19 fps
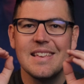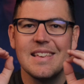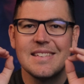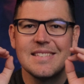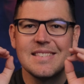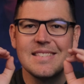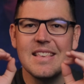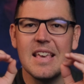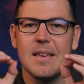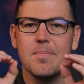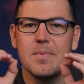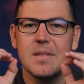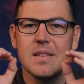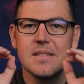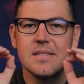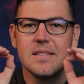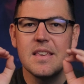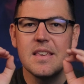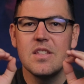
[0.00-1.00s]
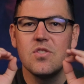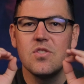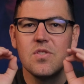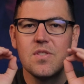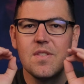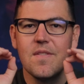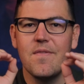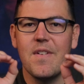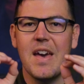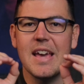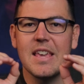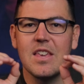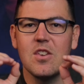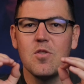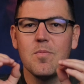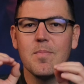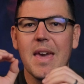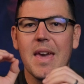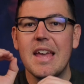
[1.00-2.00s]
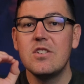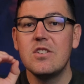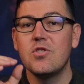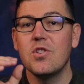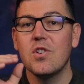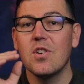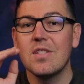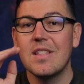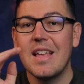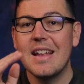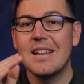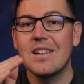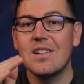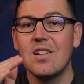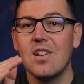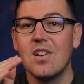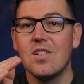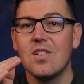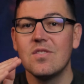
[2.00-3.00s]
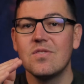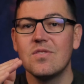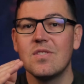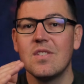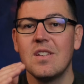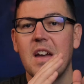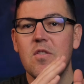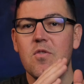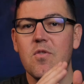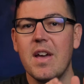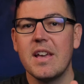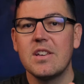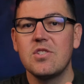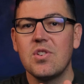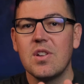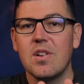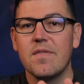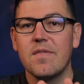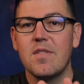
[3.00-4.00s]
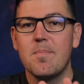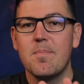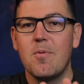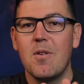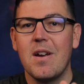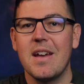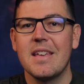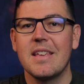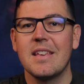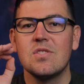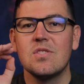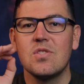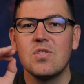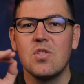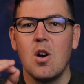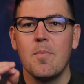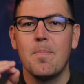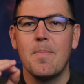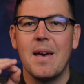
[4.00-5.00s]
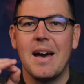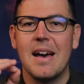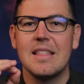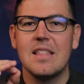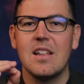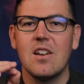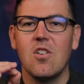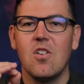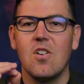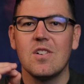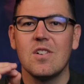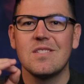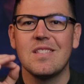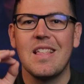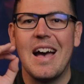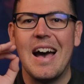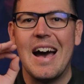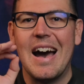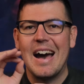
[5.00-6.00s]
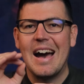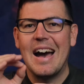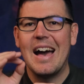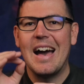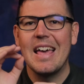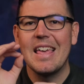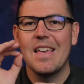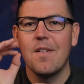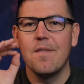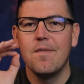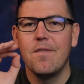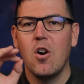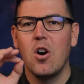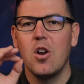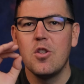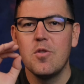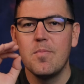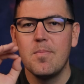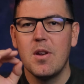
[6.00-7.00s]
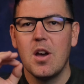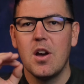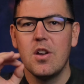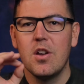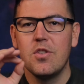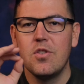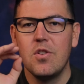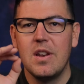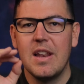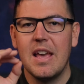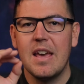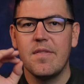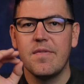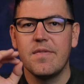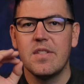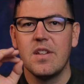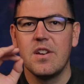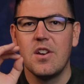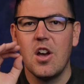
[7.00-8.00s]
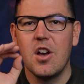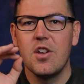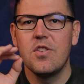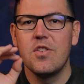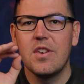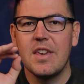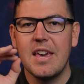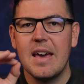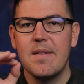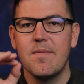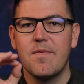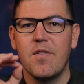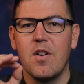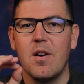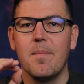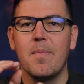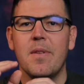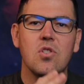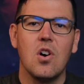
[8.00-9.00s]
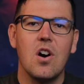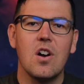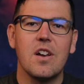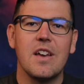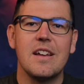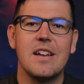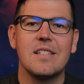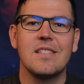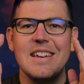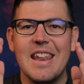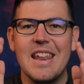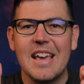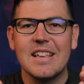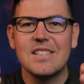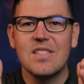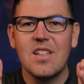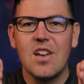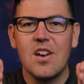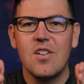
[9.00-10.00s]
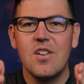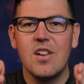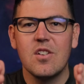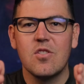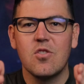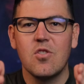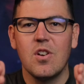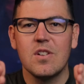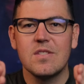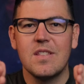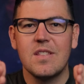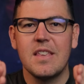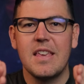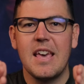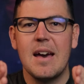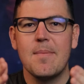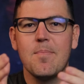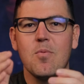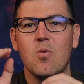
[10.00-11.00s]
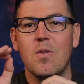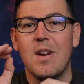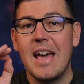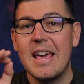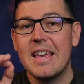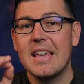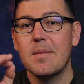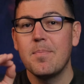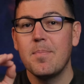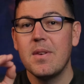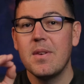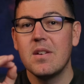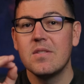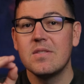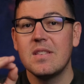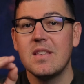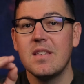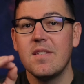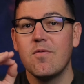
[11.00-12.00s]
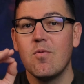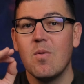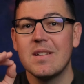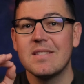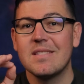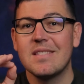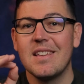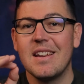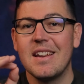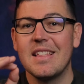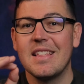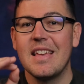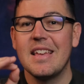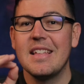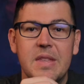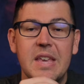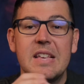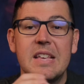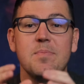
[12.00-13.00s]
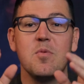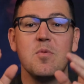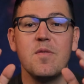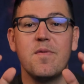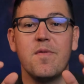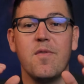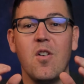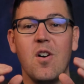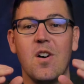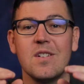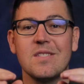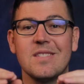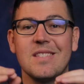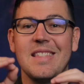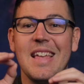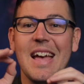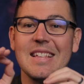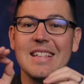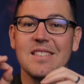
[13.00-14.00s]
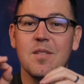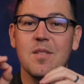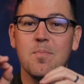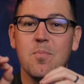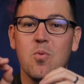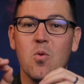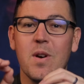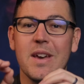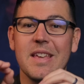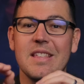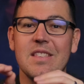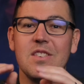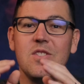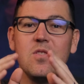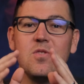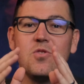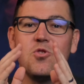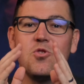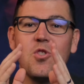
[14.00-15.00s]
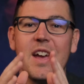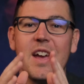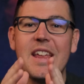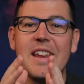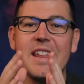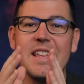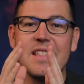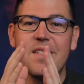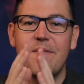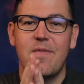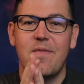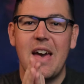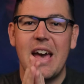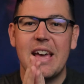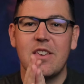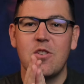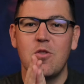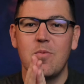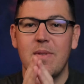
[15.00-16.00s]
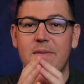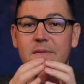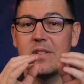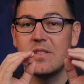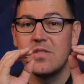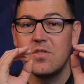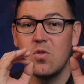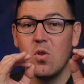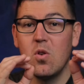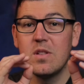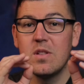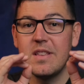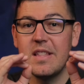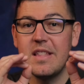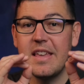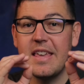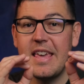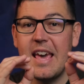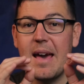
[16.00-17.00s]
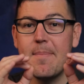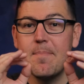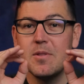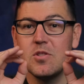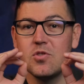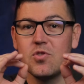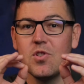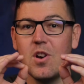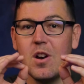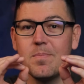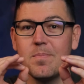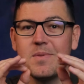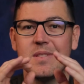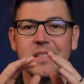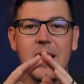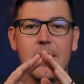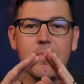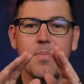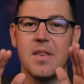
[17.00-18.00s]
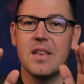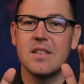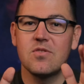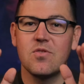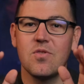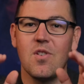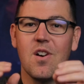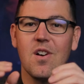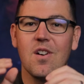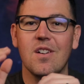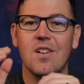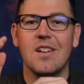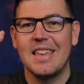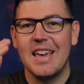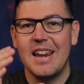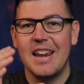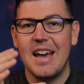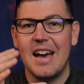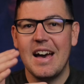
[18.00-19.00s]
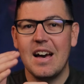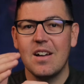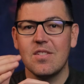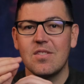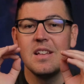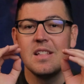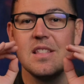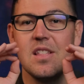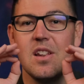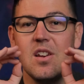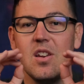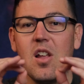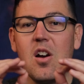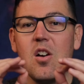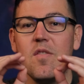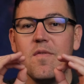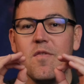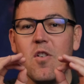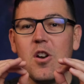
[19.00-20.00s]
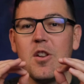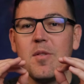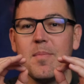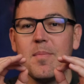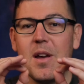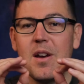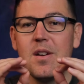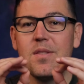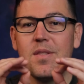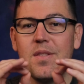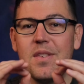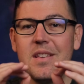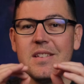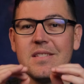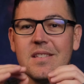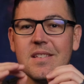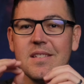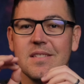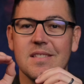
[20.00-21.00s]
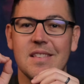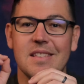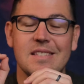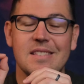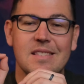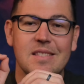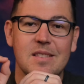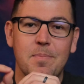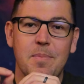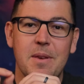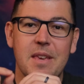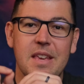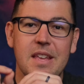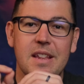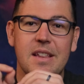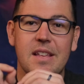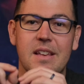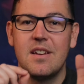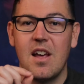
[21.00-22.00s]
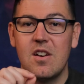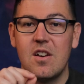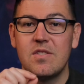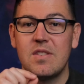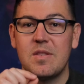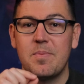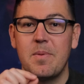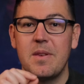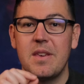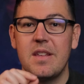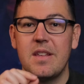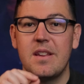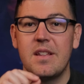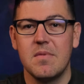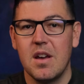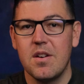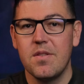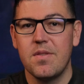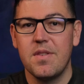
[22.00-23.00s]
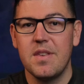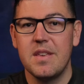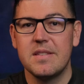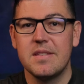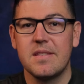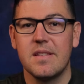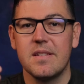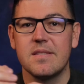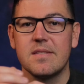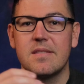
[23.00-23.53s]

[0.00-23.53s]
the acceptance into the vacuum. Entry on that close, direction of the break, stop behind the last high volume node you left, the node you came from. Target, next node across the gap, or naked POC if one's sitting there. These move fast. That's the point. You're trading the vacuum. If it stalls in the gap and chops, something's wrong. Get out. The low volume node thesis is speed, no thesis.